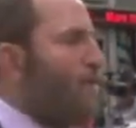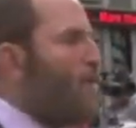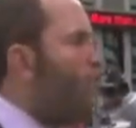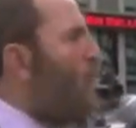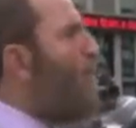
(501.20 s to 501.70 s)

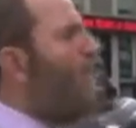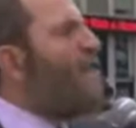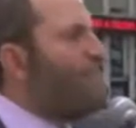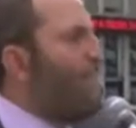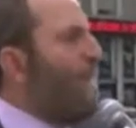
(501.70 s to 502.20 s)
Who would
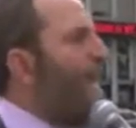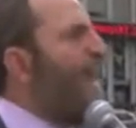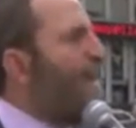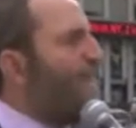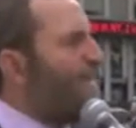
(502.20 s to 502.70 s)
have
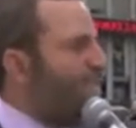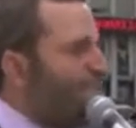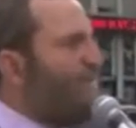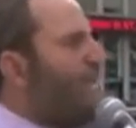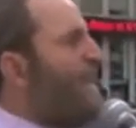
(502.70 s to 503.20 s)
believed that
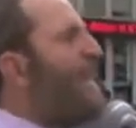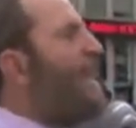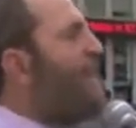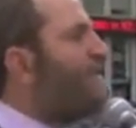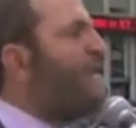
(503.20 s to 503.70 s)
70
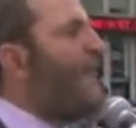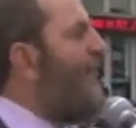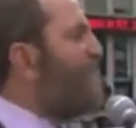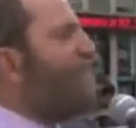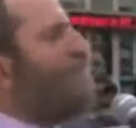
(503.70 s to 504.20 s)
years
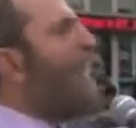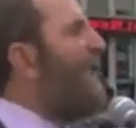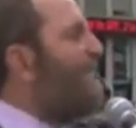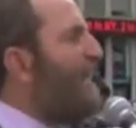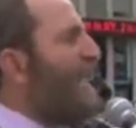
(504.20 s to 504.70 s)
after
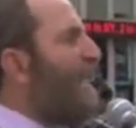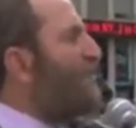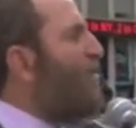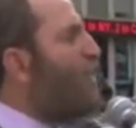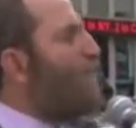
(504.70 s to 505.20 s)
Majdanek,
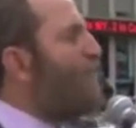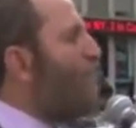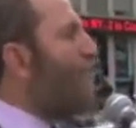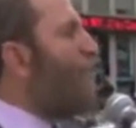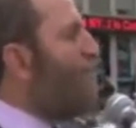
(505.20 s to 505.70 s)

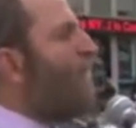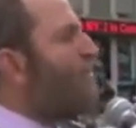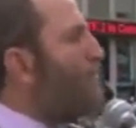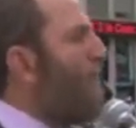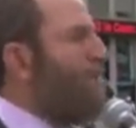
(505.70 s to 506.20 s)
Sobibor,
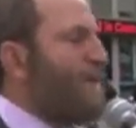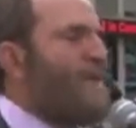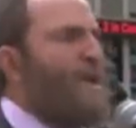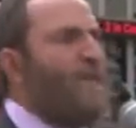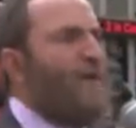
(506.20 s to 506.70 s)
Grossrosen,
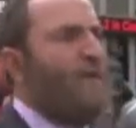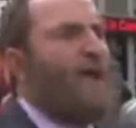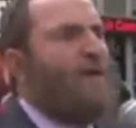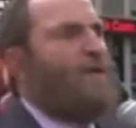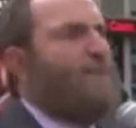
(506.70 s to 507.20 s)
that
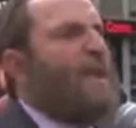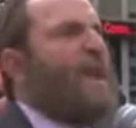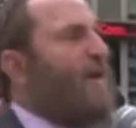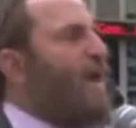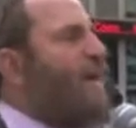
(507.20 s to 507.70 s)
we would be
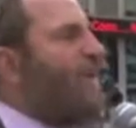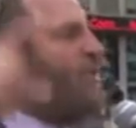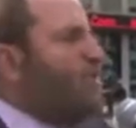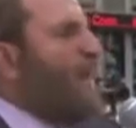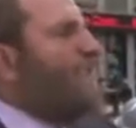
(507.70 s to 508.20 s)
hearing on the
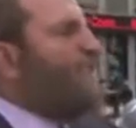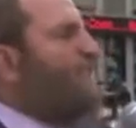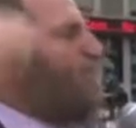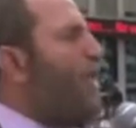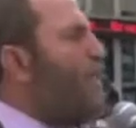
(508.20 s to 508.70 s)
streets of
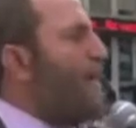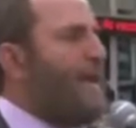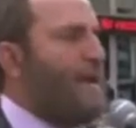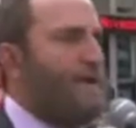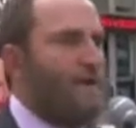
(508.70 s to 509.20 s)

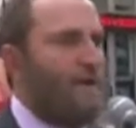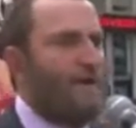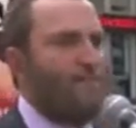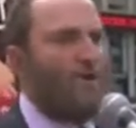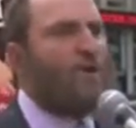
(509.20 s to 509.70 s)
Germany
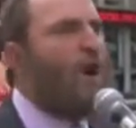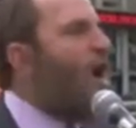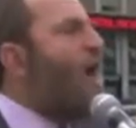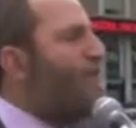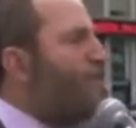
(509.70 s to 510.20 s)
the
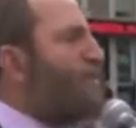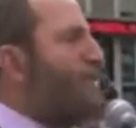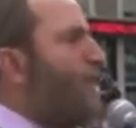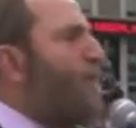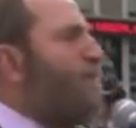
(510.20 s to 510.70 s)
call for
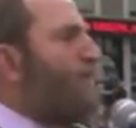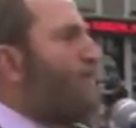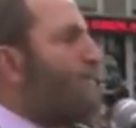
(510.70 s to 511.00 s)
Jews